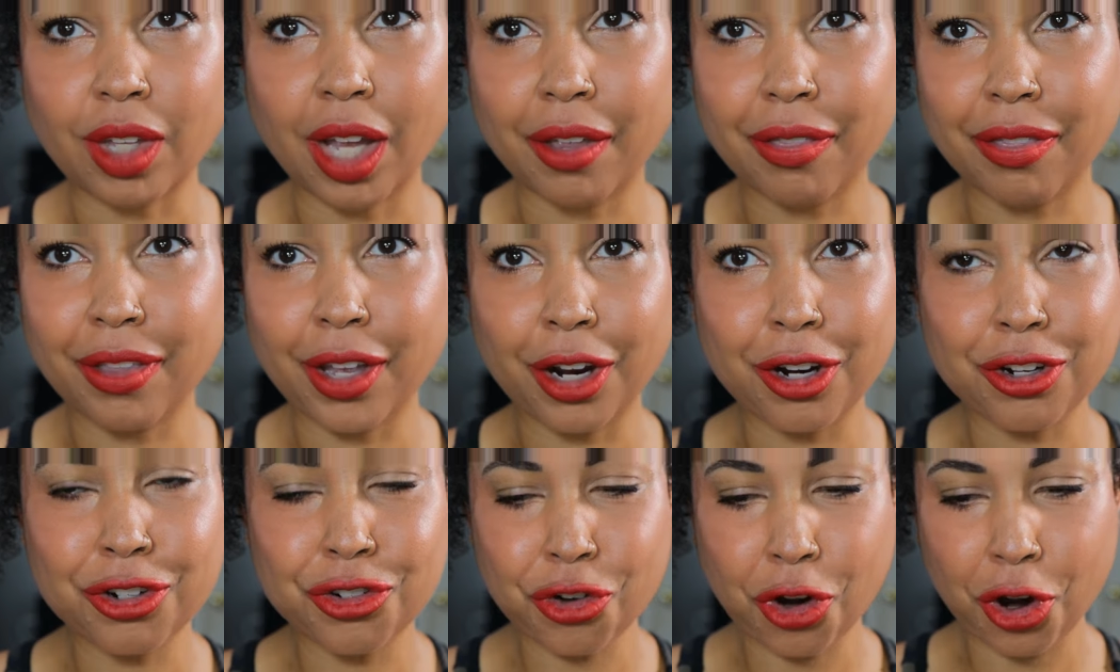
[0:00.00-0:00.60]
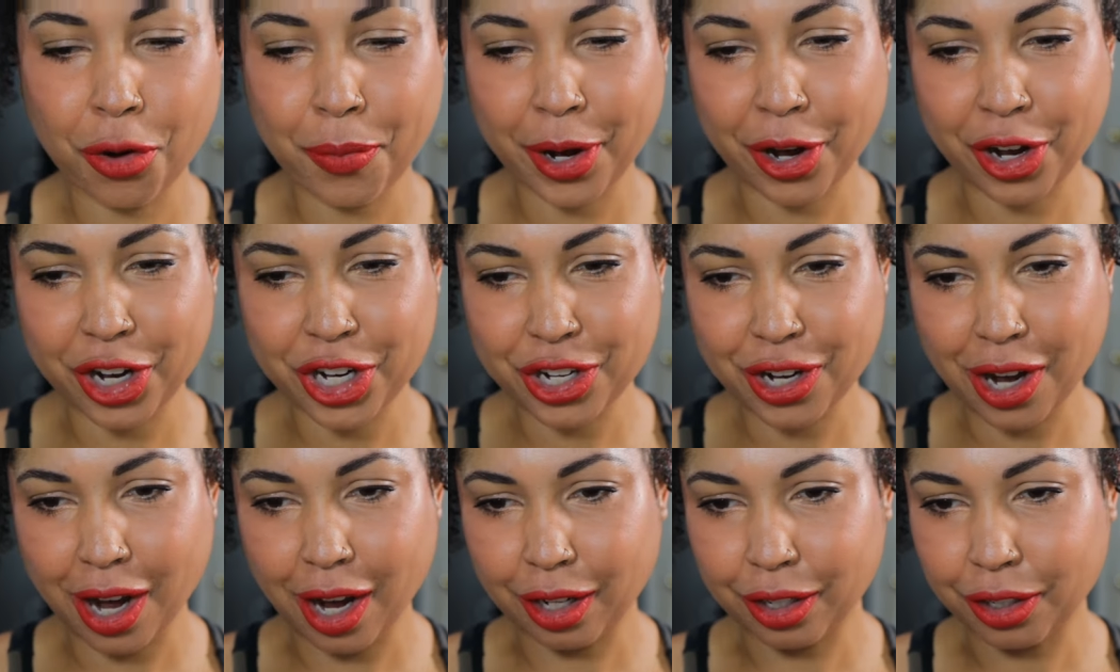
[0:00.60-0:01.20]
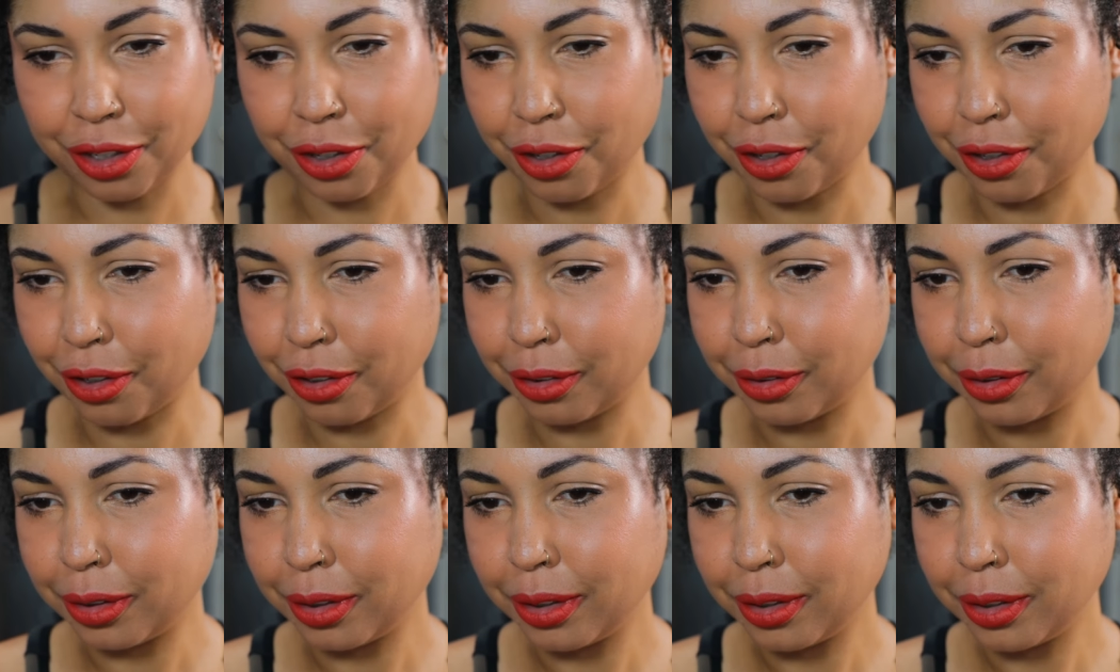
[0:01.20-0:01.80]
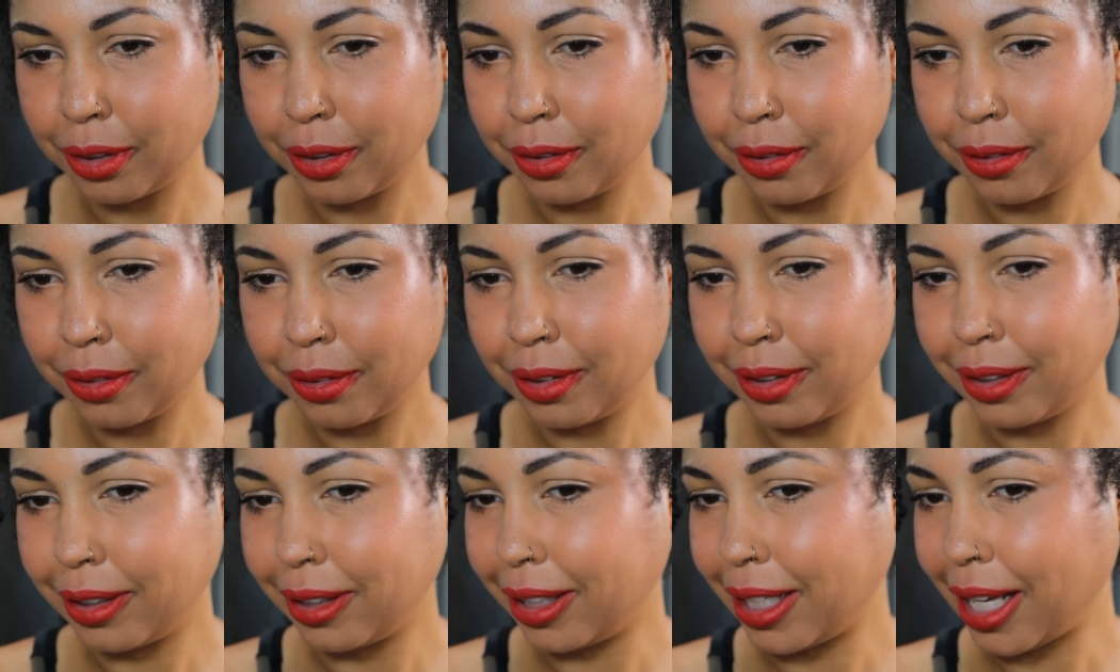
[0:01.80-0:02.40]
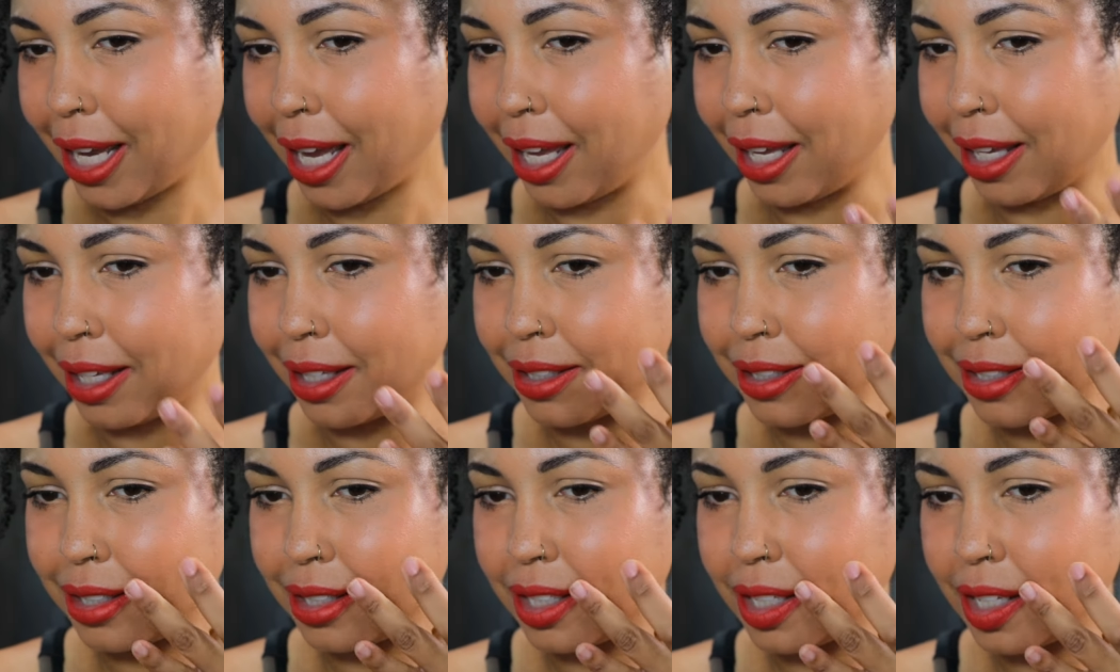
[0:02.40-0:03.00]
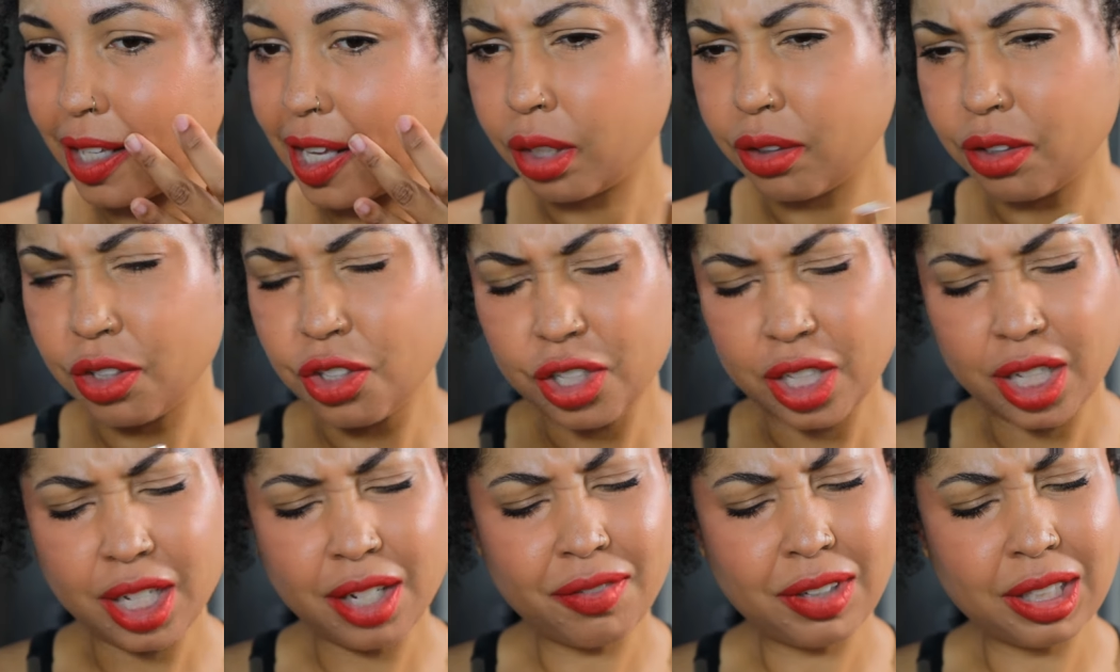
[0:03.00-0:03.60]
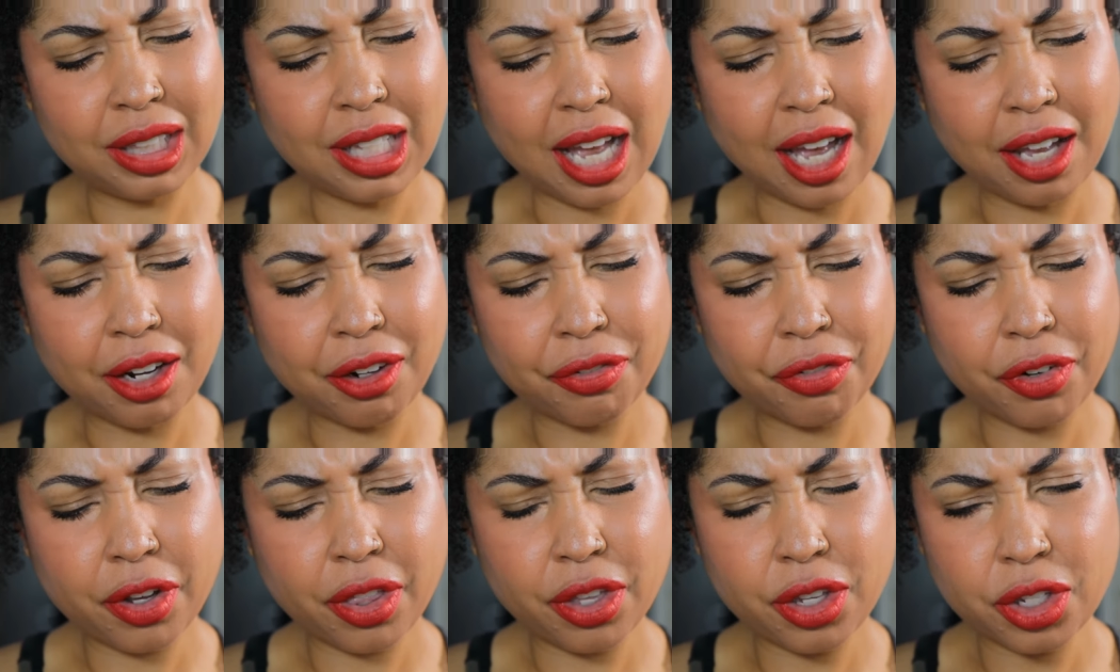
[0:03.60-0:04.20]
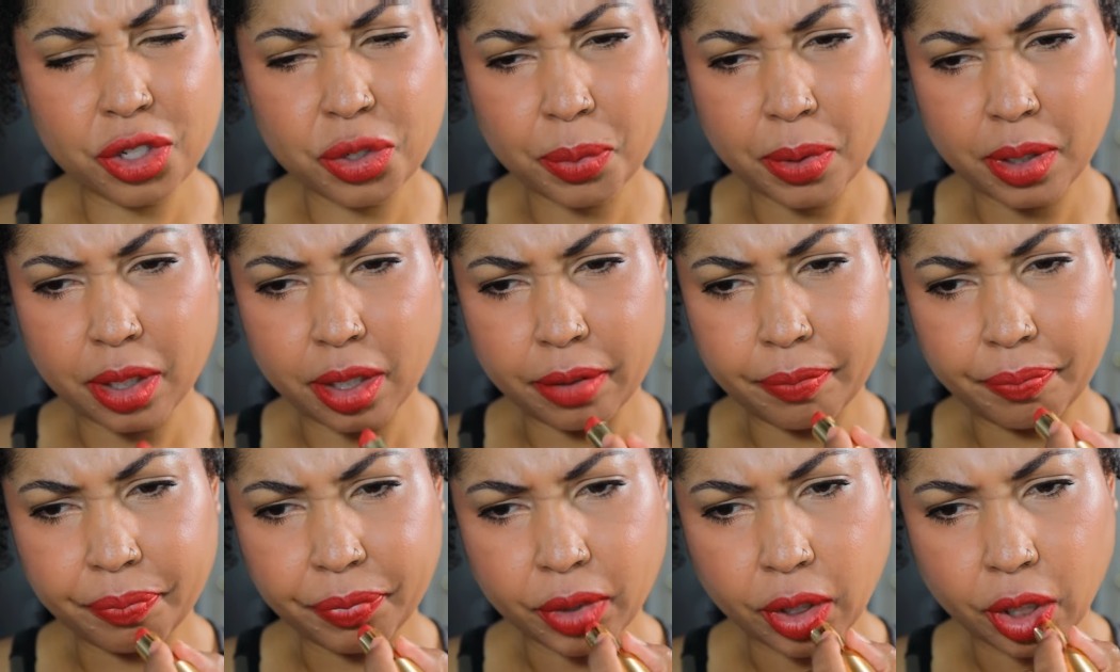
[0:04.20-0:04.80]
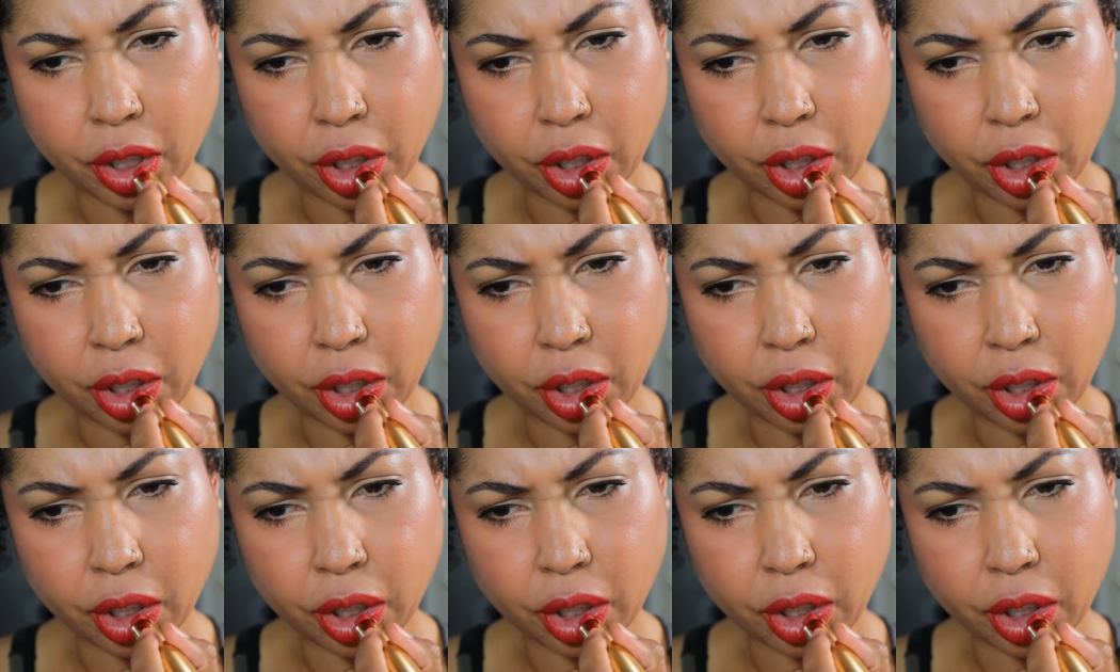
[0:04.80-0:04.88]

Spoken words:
There's Strawberry Shock, y'all. Yes. Does she have a liner for this one?